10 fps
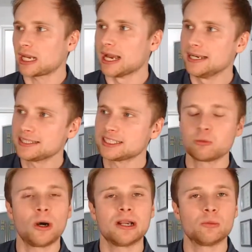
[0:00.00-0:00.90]
And this is
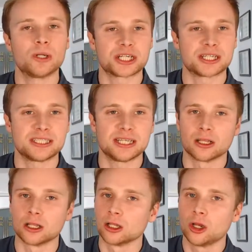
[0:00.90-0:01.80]
one which I see a
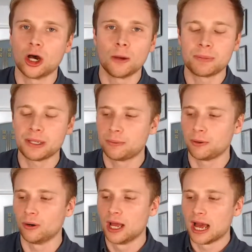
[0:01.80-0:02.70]
lot of people,